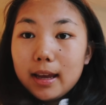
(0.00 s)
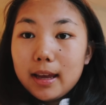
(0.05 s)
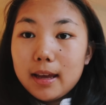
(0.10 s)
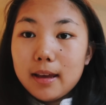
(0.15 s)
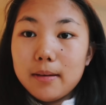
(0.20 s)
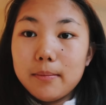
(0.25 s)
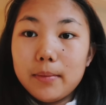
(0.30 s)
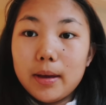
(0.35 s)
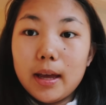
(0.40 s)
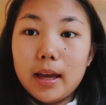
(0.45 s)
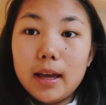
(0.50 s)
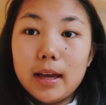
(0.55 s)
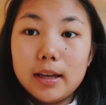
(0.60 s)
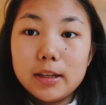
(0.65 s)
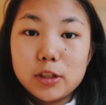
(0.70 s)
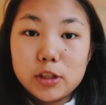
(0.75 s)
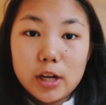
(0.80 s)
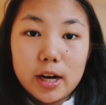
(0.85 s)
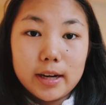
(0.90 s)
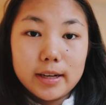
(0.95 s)
am
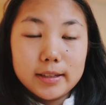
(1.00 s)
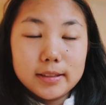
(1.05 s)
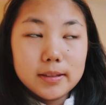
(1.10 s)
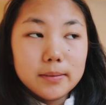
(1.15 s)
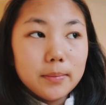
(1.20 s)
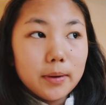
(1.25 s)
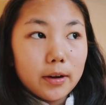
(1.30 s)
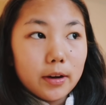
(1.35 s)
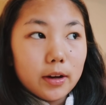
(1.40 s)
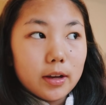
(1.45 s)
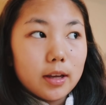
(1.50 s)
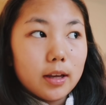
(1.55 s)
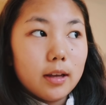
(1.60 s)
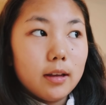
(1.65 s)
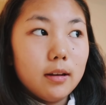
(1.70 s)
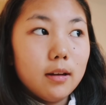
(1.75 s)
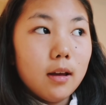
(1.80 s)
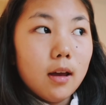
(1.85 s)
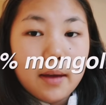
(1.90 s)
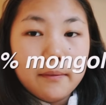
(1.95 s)
a Chinese
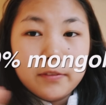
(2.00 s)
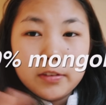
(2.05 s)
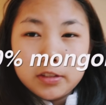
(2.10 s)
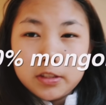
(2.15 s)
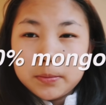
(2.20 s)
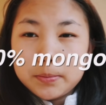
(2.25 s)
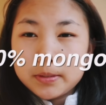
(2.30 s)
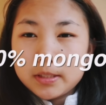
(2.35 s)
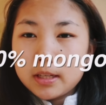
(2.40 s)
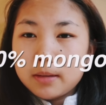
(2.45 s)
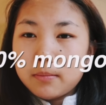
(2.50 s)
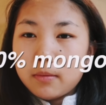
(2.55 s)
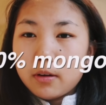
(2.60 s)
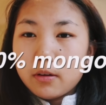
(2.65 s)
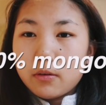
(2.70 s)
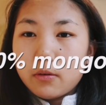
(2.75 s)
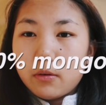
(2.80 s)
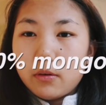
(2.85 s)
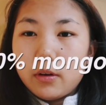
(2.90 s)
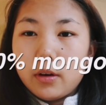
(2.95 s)
American. I'm 50%
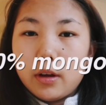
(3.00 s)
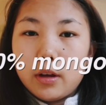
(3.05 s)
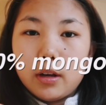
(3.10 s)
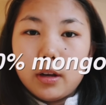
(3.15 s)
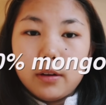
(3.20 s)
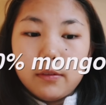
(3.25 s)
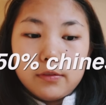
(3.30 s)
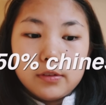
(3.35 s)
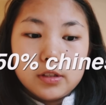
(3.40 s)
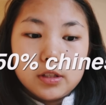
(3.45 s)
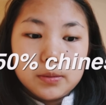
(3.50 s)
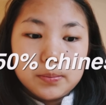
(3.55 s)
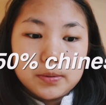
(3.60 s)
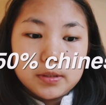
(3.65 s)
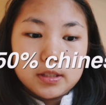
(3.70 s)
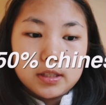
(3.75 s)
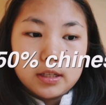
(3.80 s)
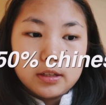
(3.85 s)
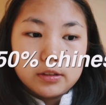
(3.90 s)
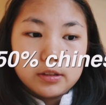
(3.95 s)
Mongolian and
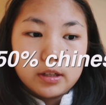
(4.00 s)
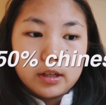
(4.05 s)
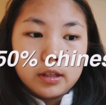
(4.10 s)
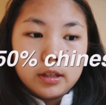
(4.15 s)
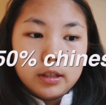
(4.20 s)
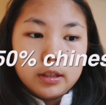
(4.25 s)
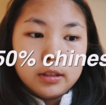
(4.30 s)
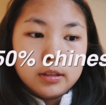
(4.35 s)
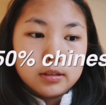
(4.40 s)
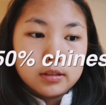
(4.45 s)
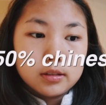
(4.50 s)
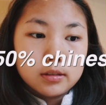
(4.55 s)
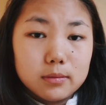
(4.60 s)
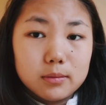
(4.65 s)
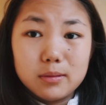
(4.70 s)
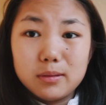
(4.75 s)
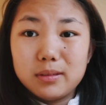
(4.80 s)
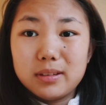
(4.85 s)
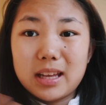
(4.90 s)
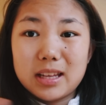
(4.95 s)
50% Chinese.
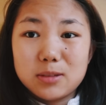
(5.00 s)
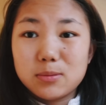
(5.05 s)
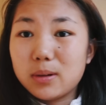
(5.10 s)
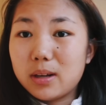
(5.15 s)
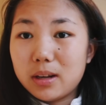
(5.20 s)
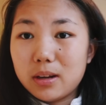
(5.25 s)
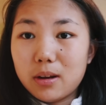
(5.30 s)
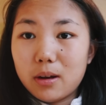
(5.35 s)
Well, that's what I